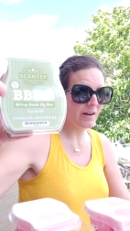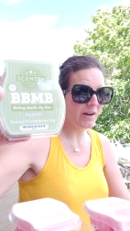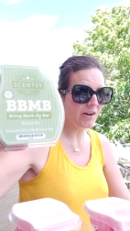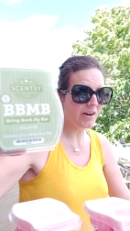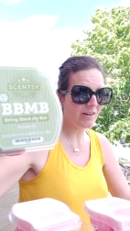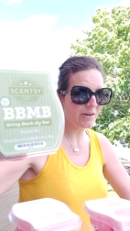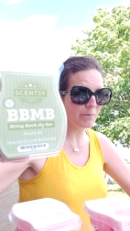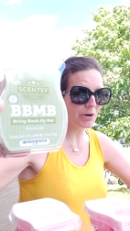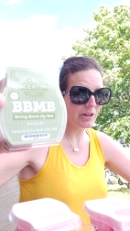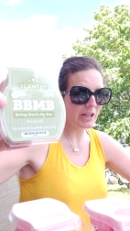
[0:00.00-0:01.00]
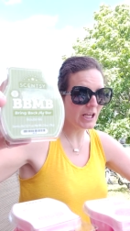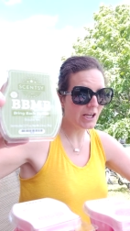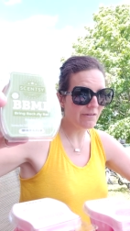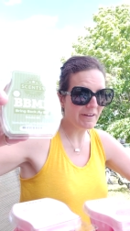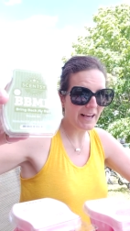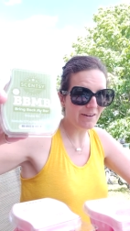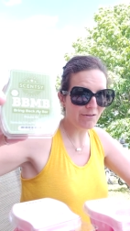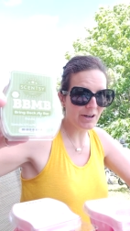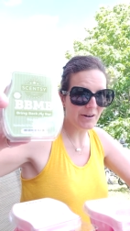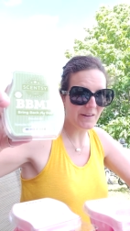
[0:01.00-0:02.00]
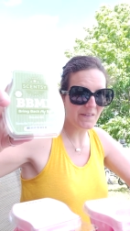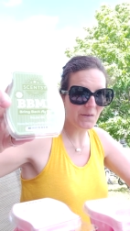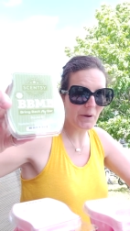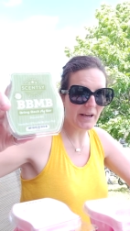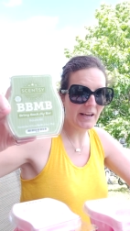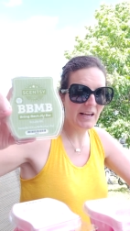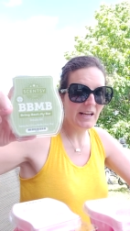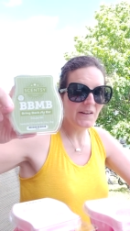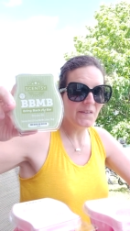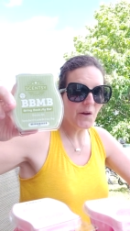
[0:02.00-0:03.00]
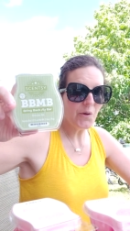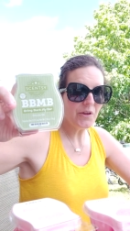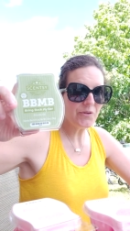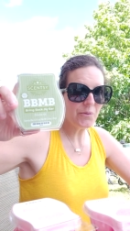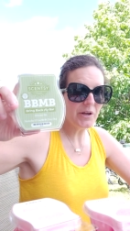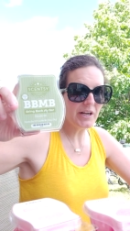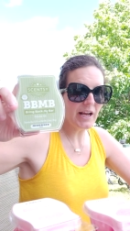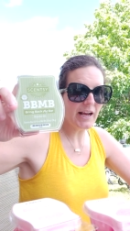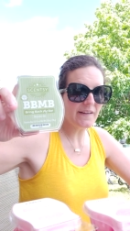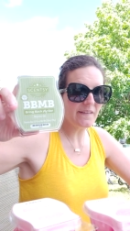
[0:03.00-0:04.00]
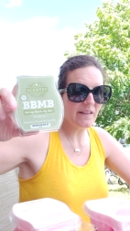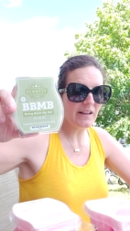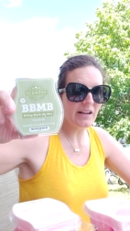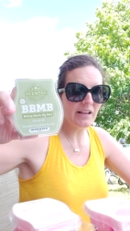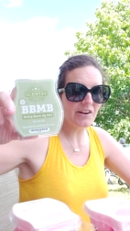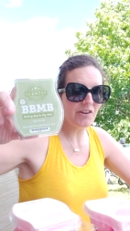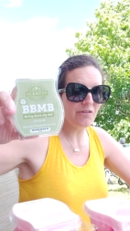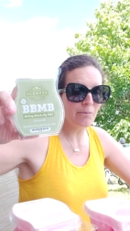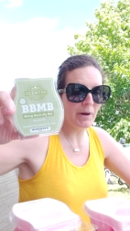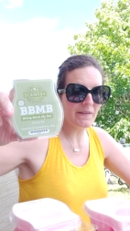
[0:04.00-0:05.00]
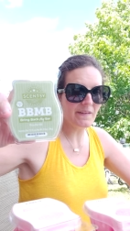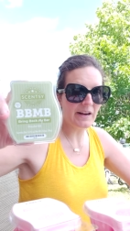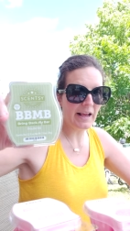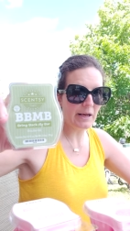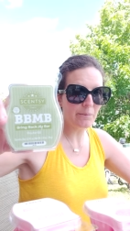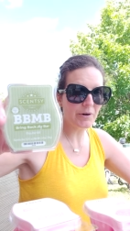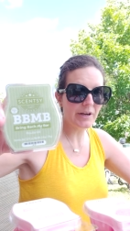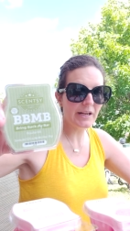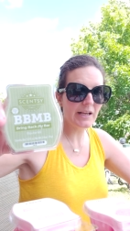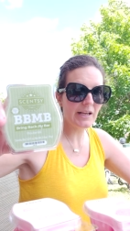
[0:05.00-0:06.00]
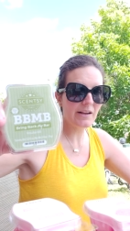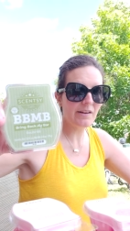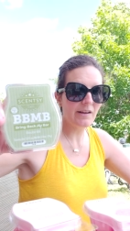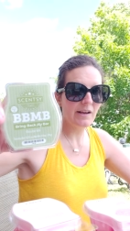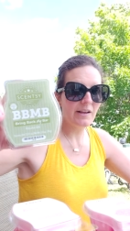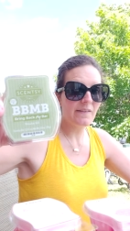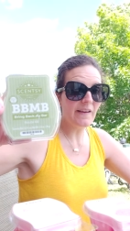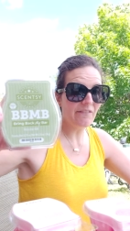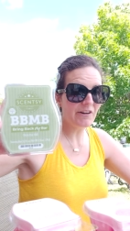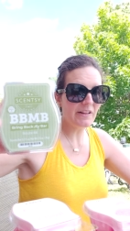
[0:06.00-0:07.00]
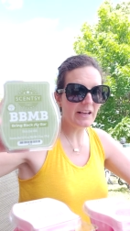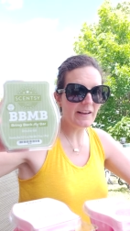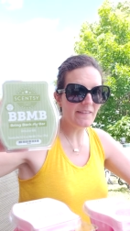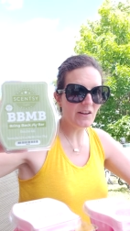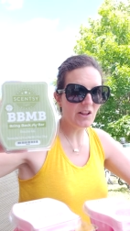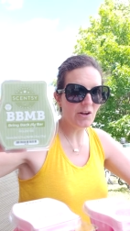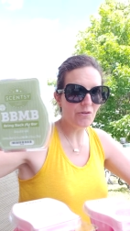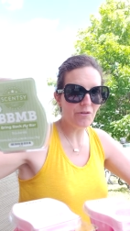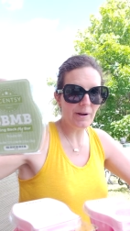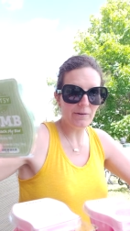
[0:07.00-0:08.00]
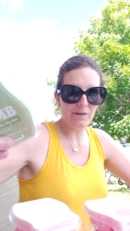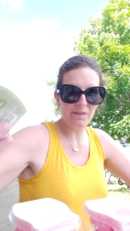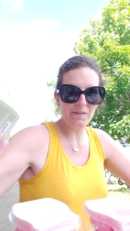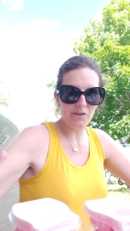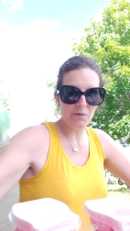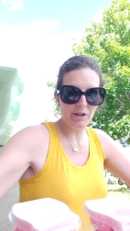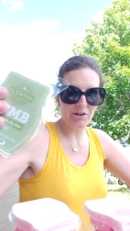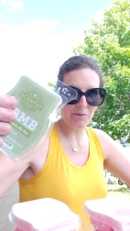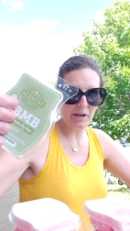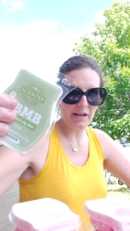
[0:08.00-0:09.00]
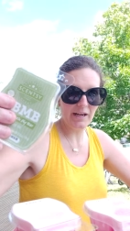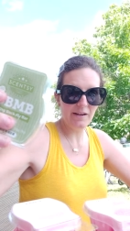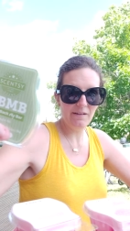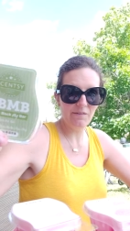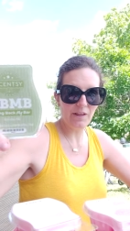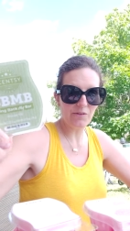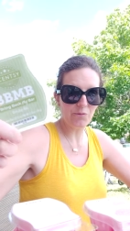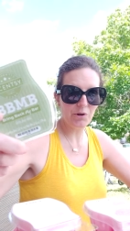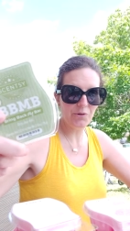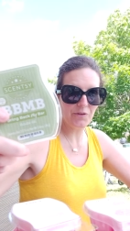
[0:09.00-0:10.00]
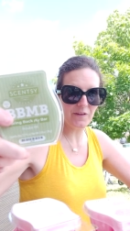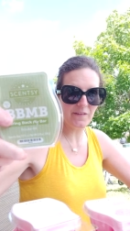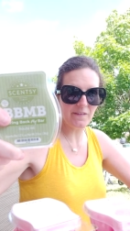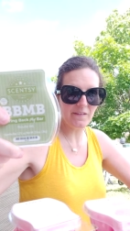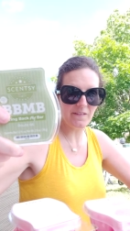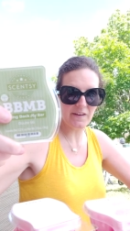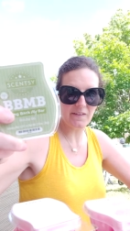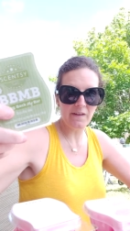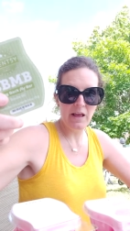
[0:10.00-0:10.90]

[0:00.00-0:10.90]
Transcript: honka honka burn and love kind of fragrance. Okay. So this one has a little hint of musk and amber in it. Definitely has a cologne fragrance to it. Okay. That's Route 66